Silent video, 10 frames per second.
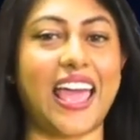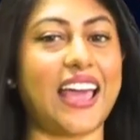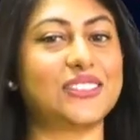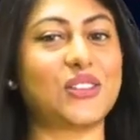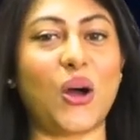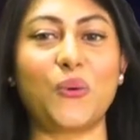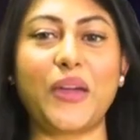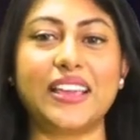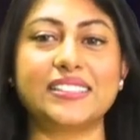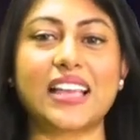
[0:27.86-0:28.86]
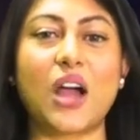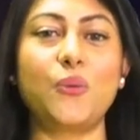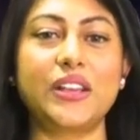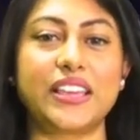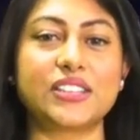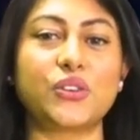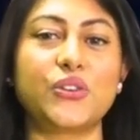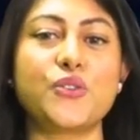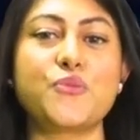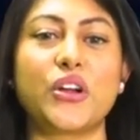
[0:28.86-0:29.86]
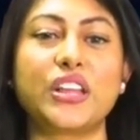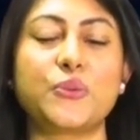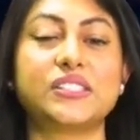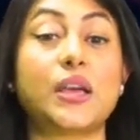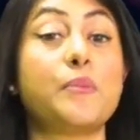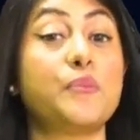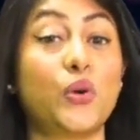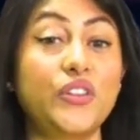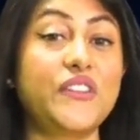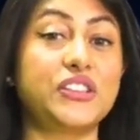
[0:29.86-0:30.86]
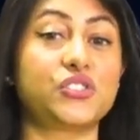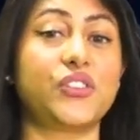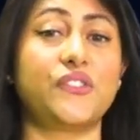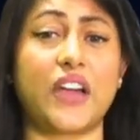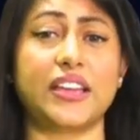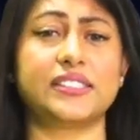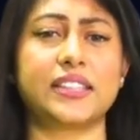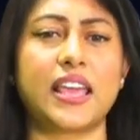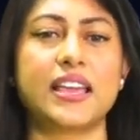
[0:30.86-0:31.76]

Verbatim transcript: As always, I want to kickstart your morning with some motivational advice